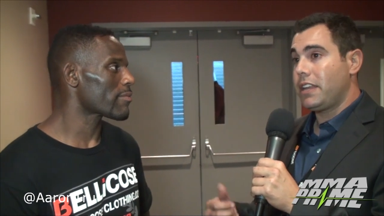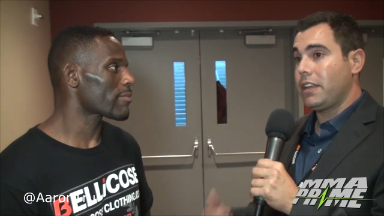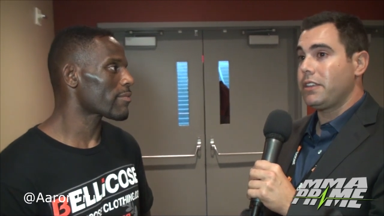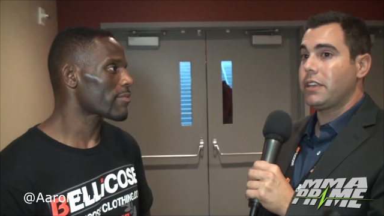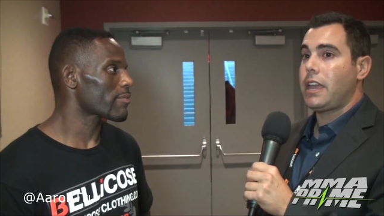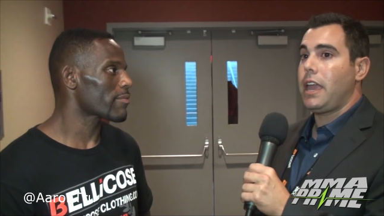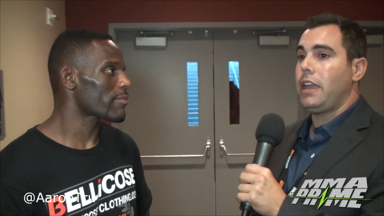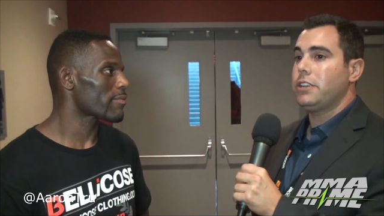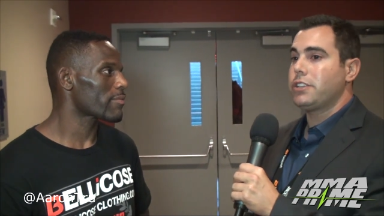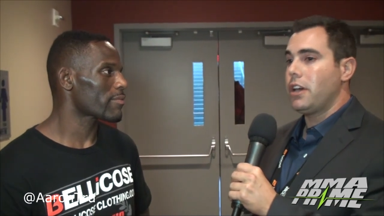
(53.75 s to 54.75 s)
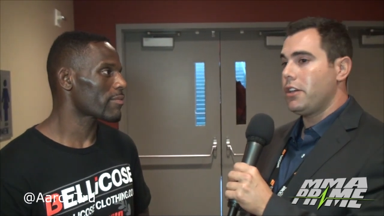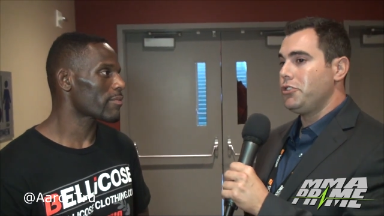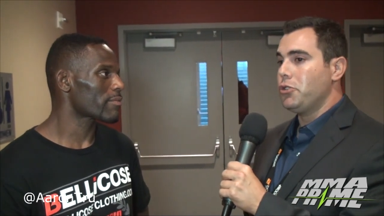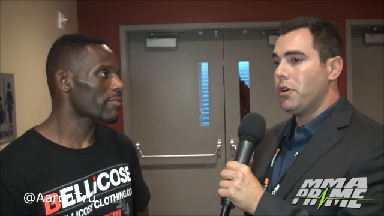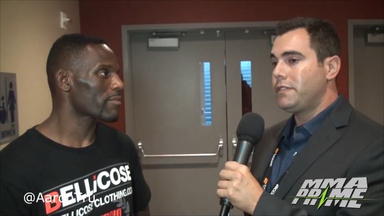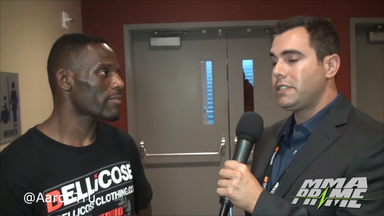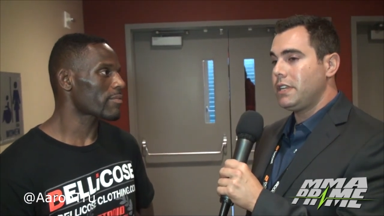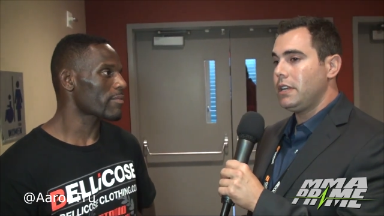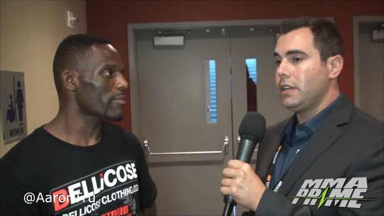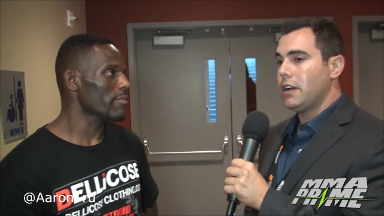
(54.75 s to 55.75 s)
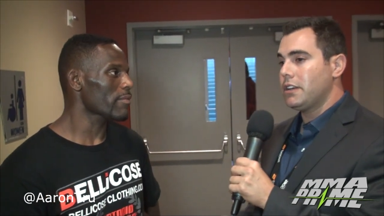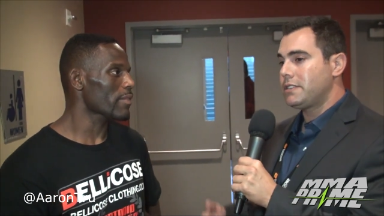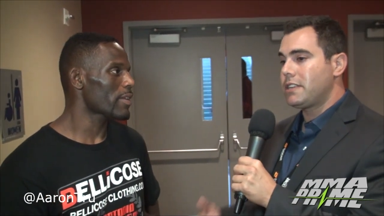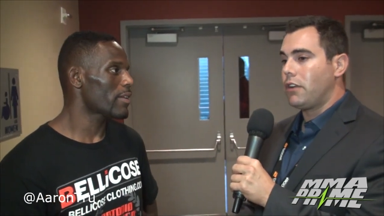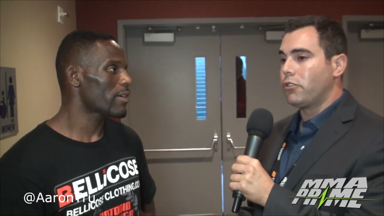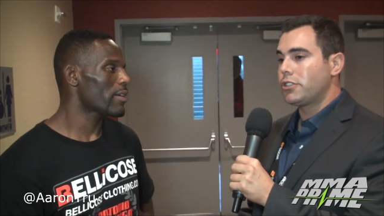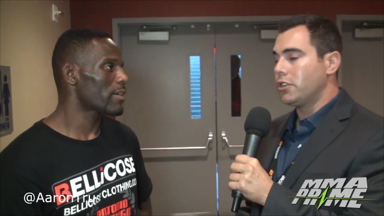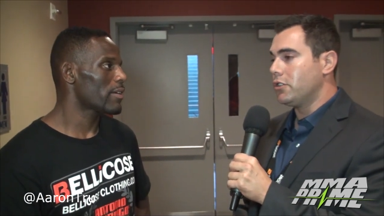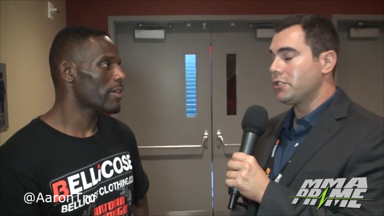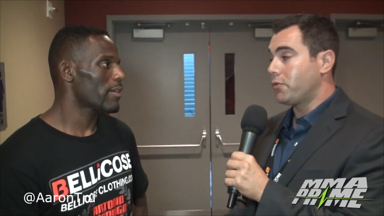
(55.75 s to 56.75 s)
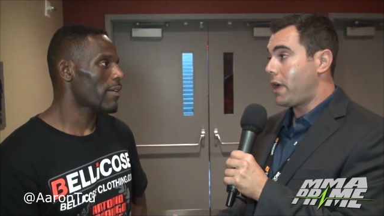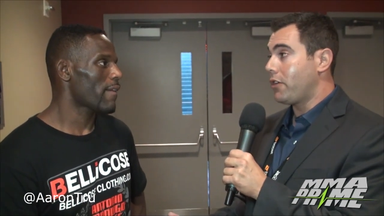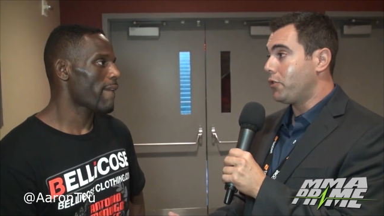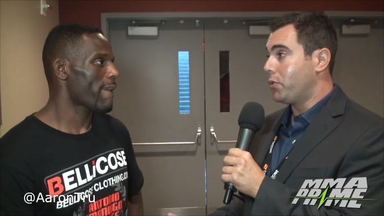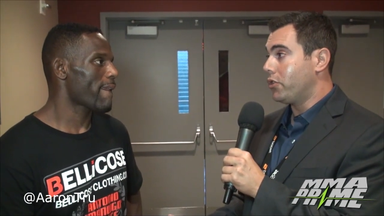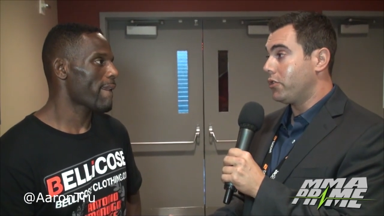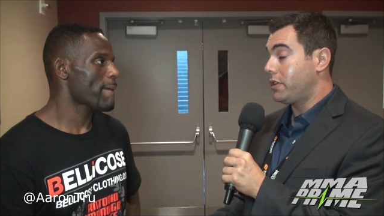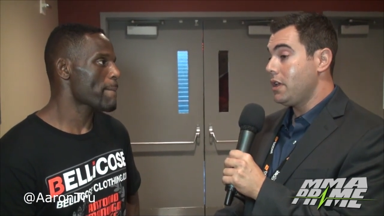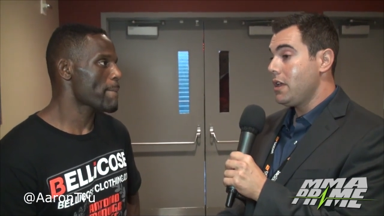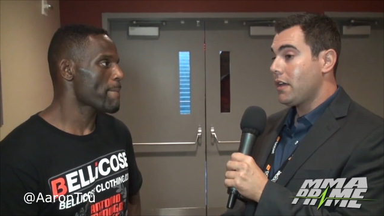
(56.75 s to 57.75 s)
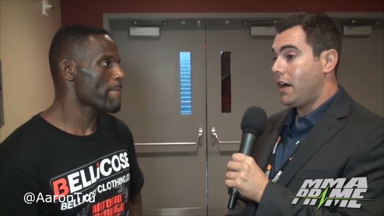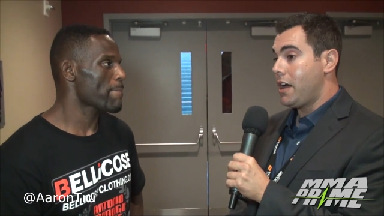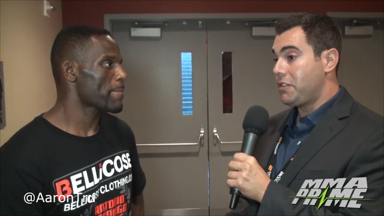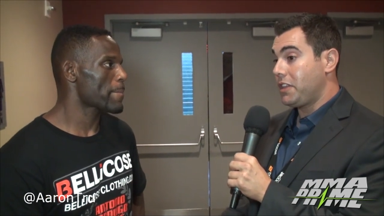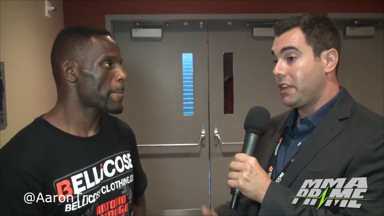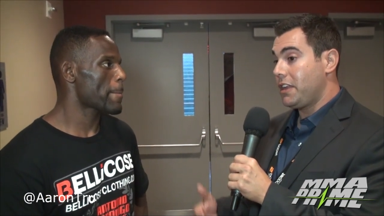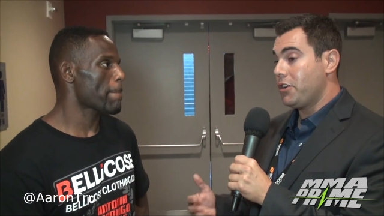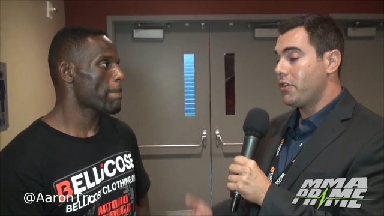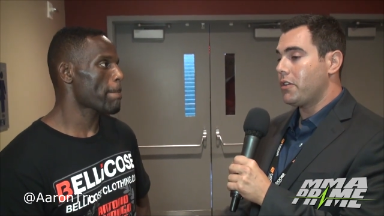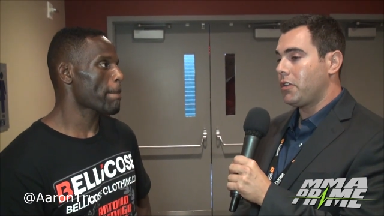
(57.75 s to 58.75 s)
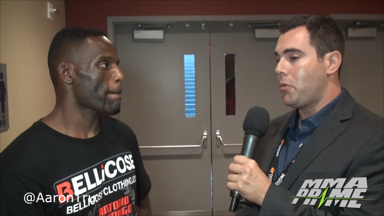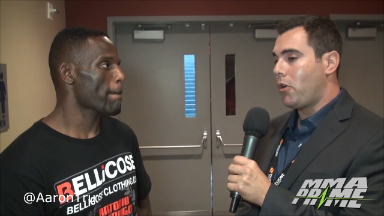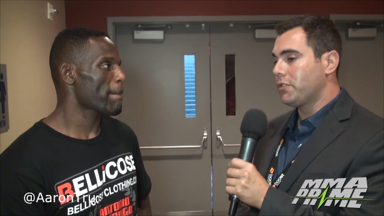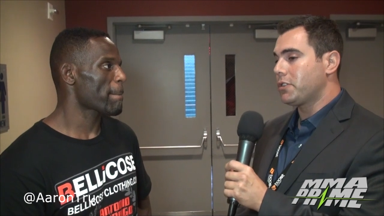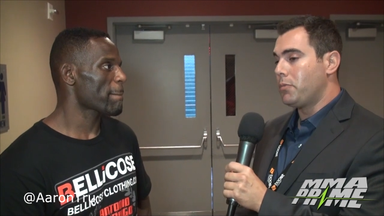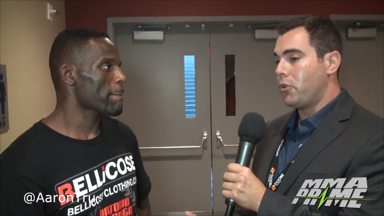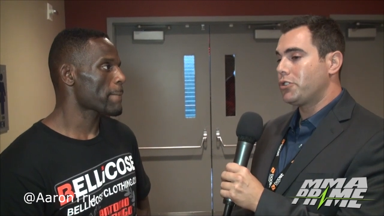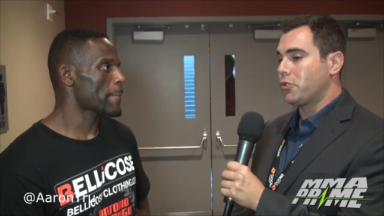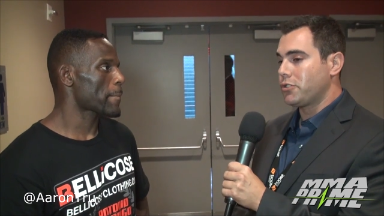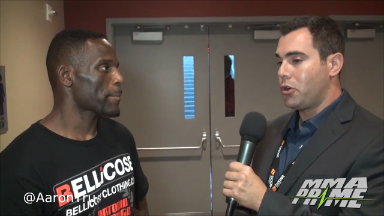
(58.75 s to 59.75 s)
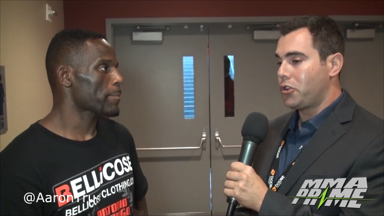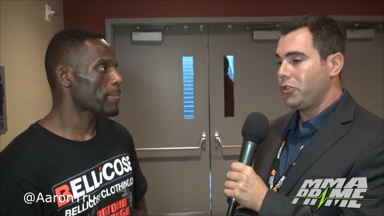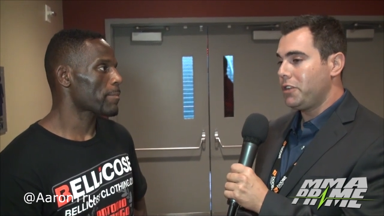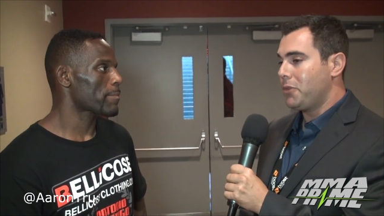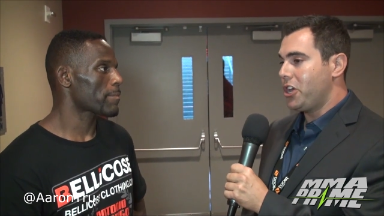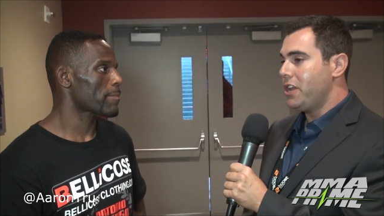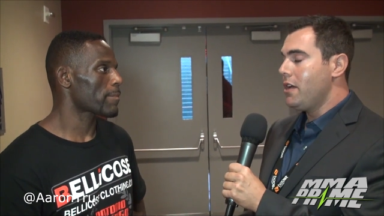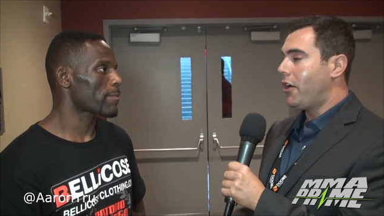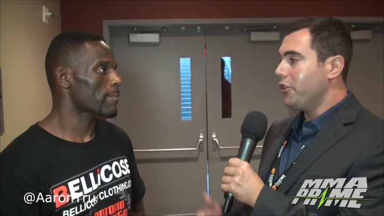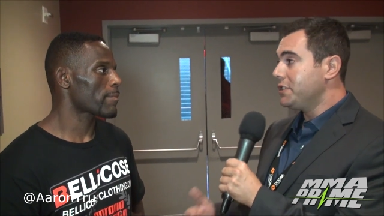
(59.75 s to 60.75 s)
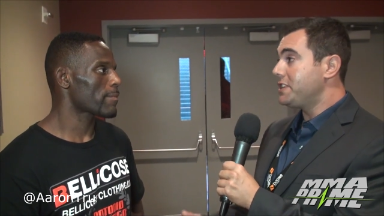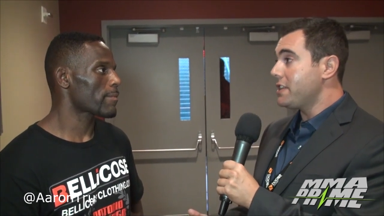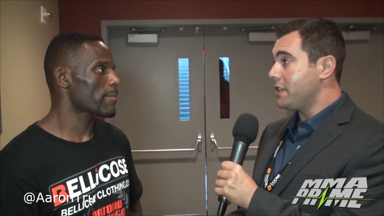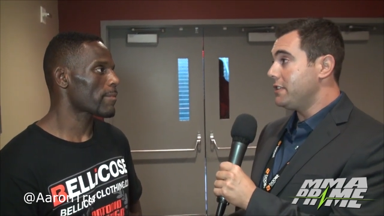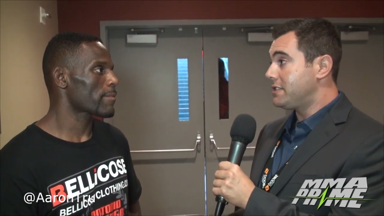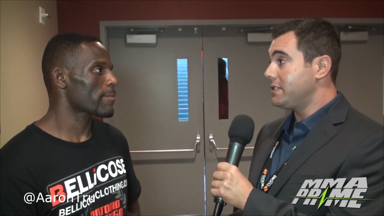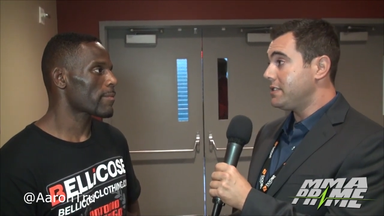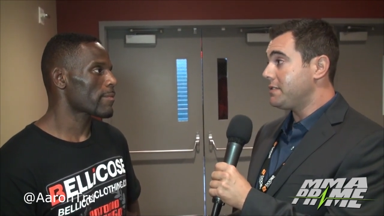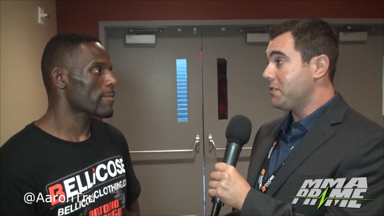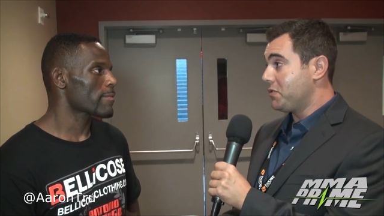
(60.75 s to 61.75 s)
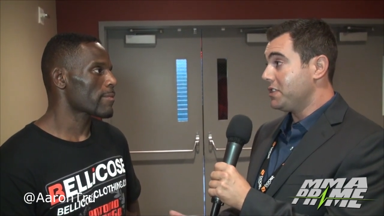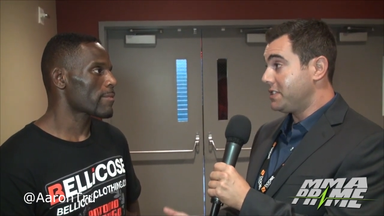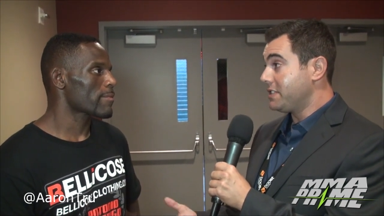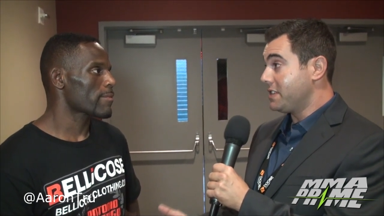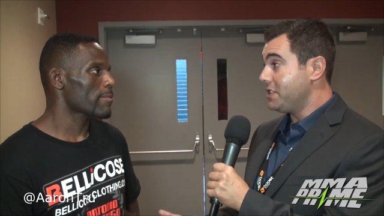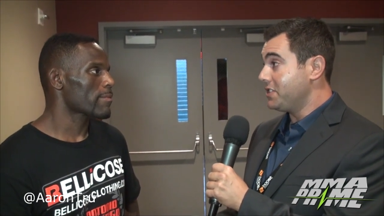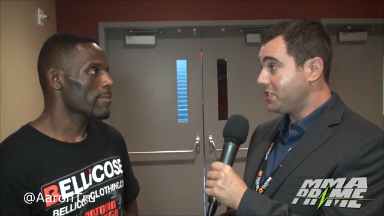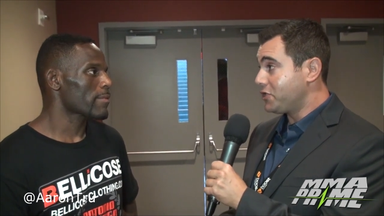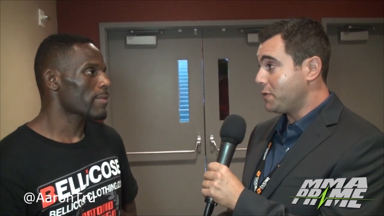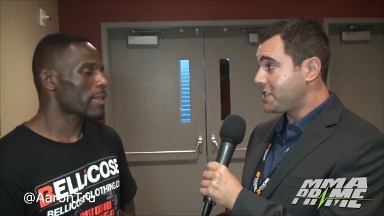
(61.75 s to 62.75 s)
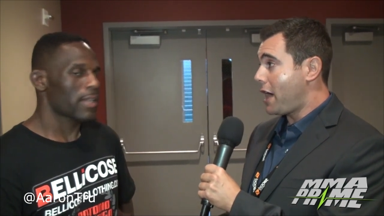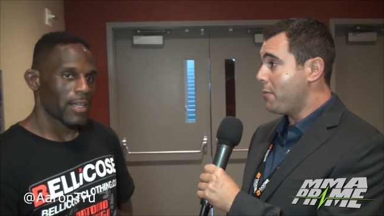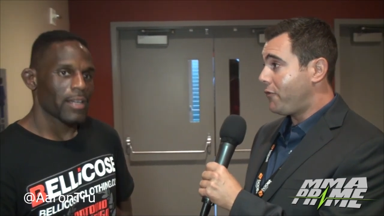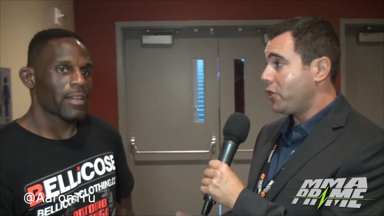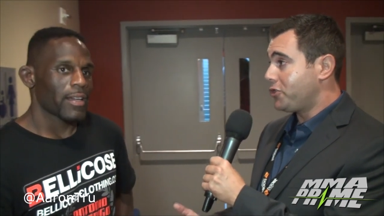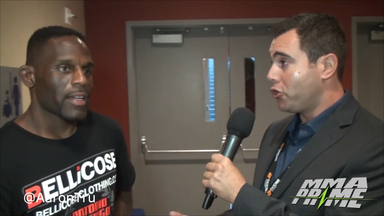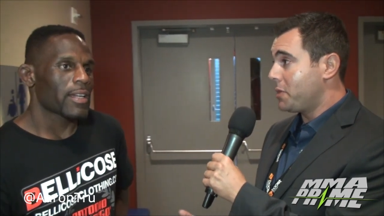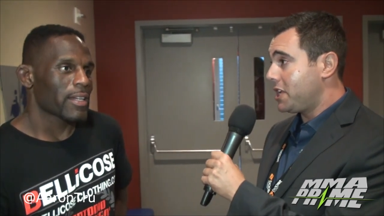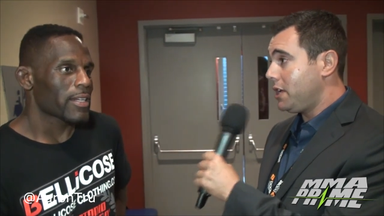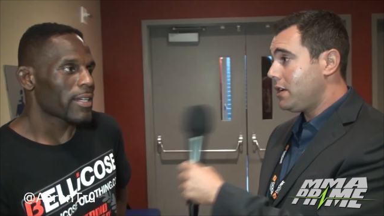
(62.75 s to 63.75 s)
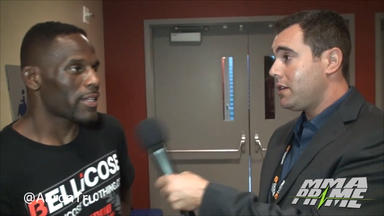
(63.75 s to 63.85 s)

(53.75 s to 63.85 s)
Speaker 1: King of the Cage, uh, UFC, uh, several shows around the world. Uh, I think here also more shows locally. But are you saying that this is this is it? This is the retirement for Antonio McKee?